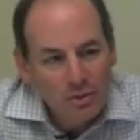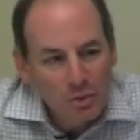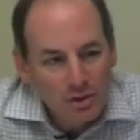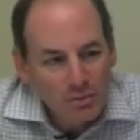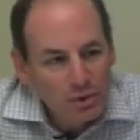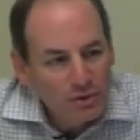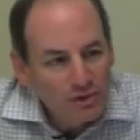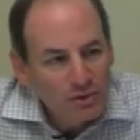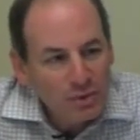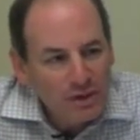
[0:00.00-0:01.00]
one move
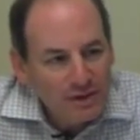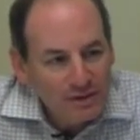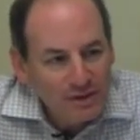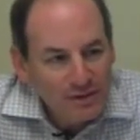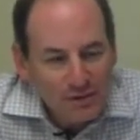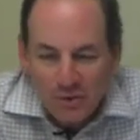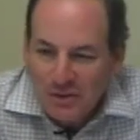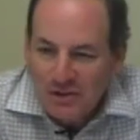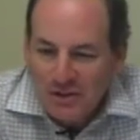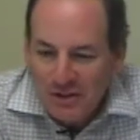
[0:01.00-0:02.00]
as well. And so
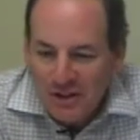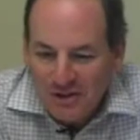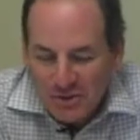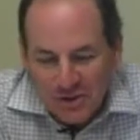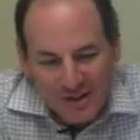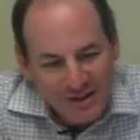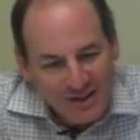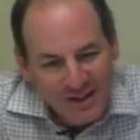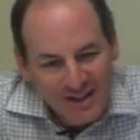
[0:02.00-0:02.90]
when she graduated,